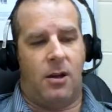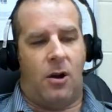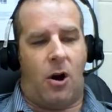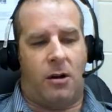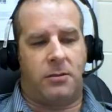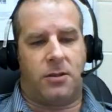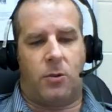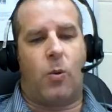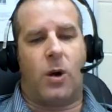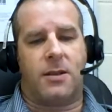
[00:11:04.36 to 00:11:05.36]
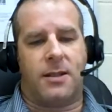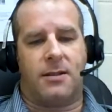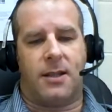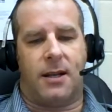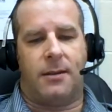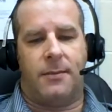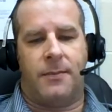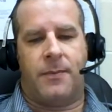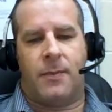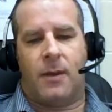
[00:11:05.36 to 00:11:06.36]
also worsens it.
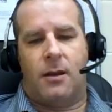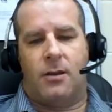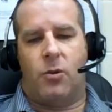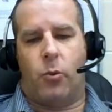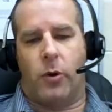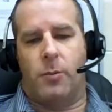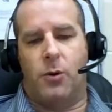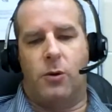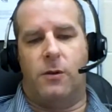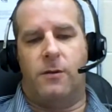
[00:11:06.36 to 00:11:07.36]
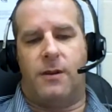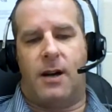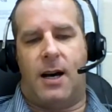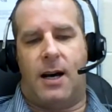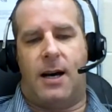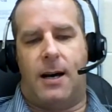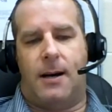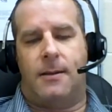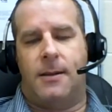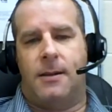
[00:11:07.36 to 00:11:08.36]
You remove
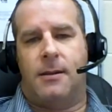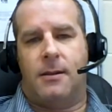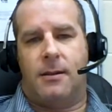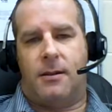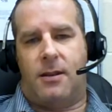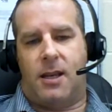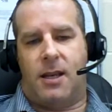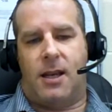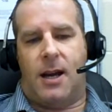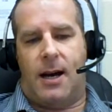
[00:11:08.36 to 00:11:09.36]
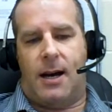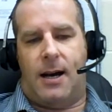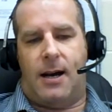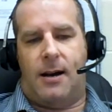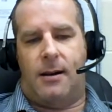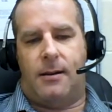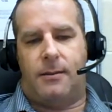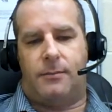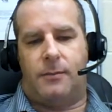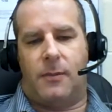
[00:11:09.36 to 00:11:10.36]
the
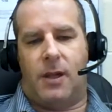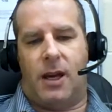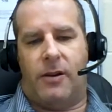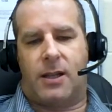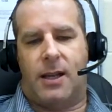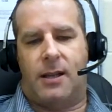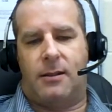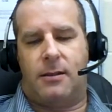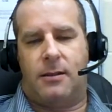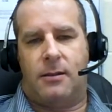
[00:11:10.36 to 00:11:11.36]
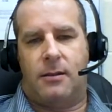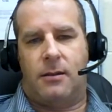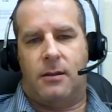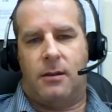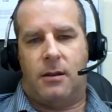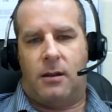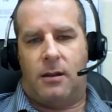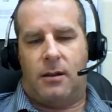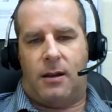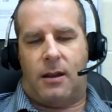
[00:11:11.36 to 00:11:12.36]
irritant,
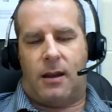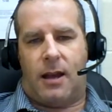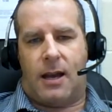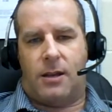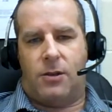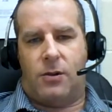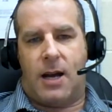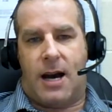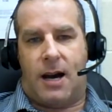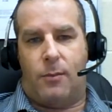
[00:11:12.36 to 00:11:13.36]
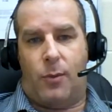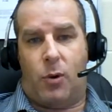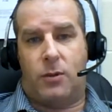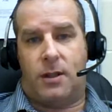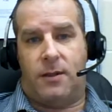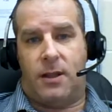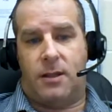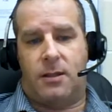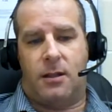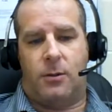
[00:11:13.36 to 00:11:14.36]
and you got most of the
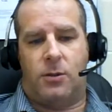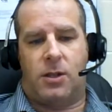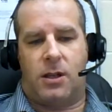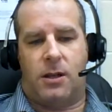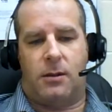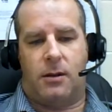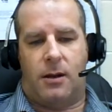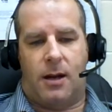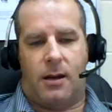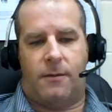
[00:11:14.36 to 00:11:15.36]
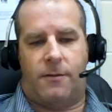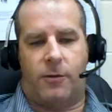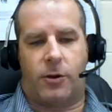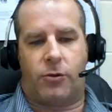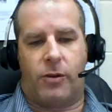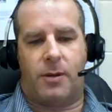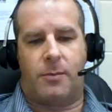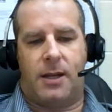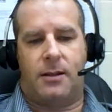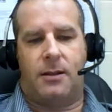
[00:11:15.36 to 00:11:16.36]
solution for
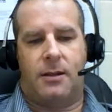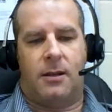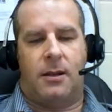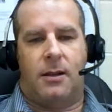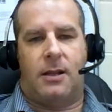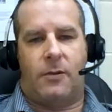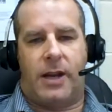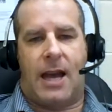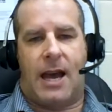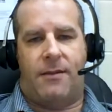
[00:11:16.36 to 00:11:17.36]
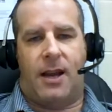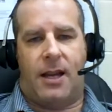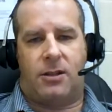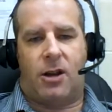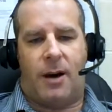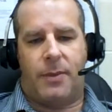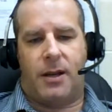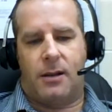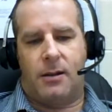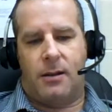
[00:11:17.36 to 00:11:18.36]
treatment. Then we have
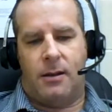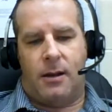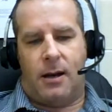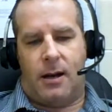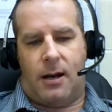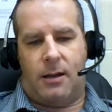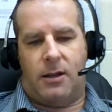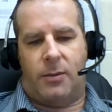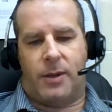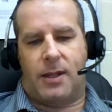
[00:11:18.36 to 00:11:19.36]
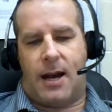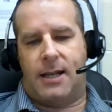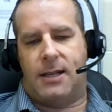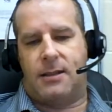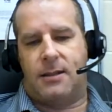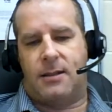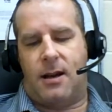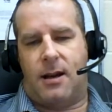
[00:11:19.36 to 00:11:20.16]
atopic dermatitis,